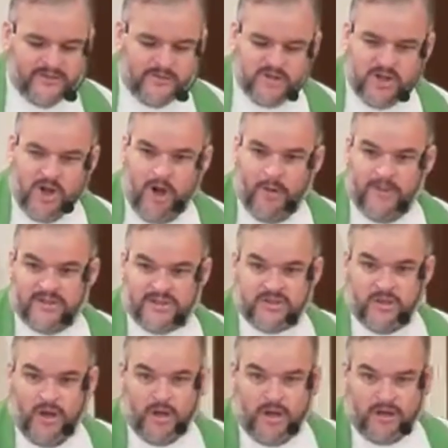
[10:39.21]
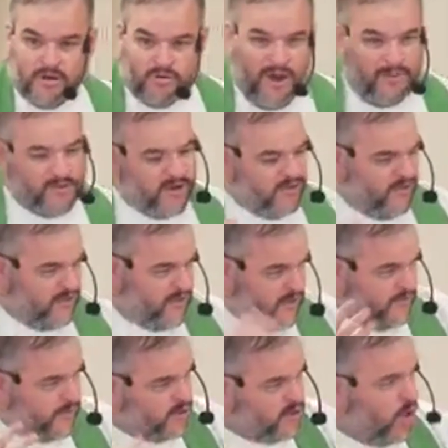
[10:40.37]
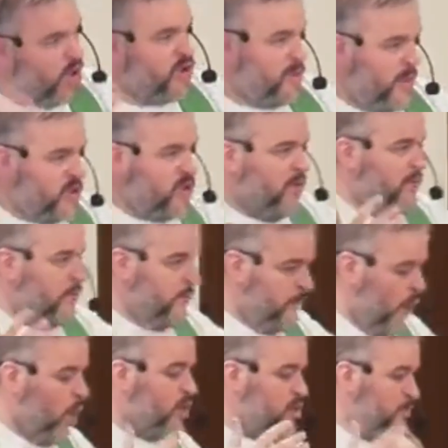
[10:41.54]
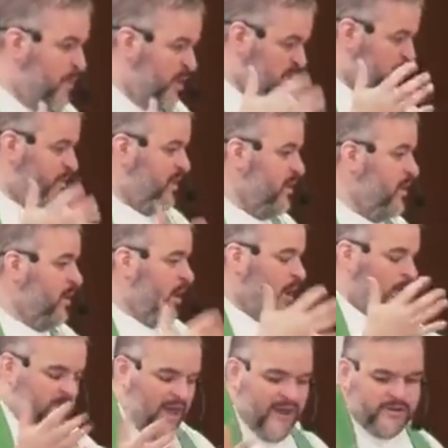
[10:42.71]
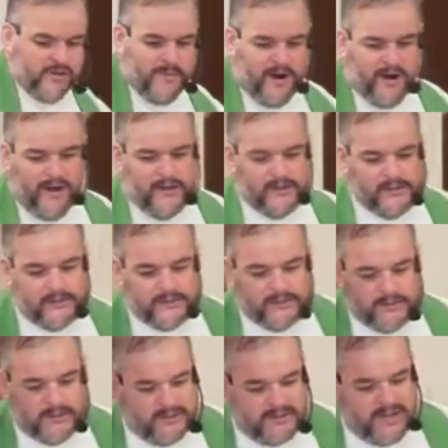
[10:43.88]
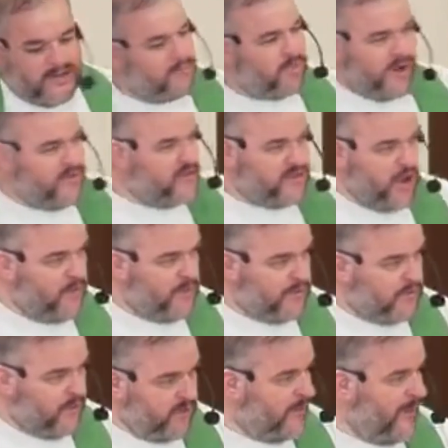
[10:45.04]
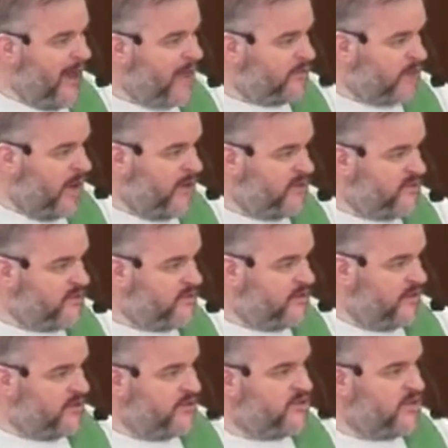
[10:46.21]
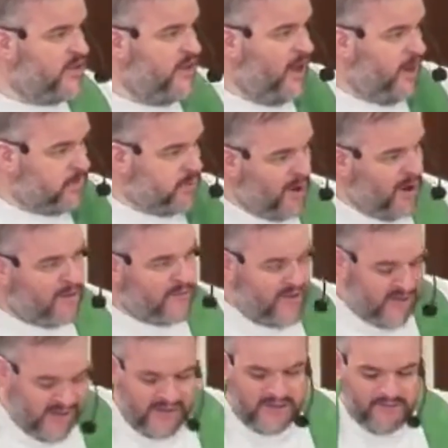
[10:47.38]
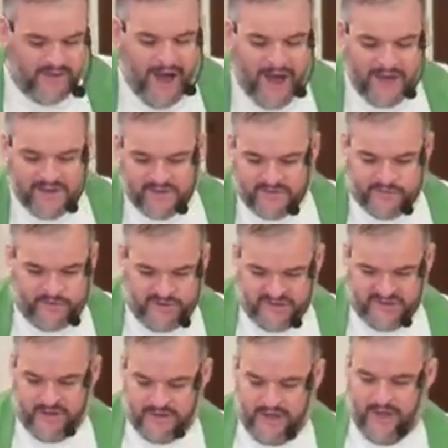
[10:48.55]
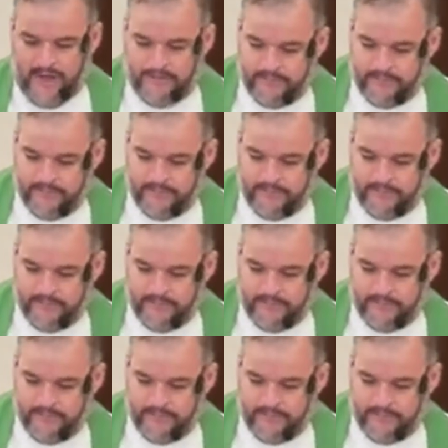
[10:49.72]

from Thomas Cranmer, the first Archbishop of Canterbury, didn't bring this over from the Latin Rites. This is a prayer that he devised for this Sunday.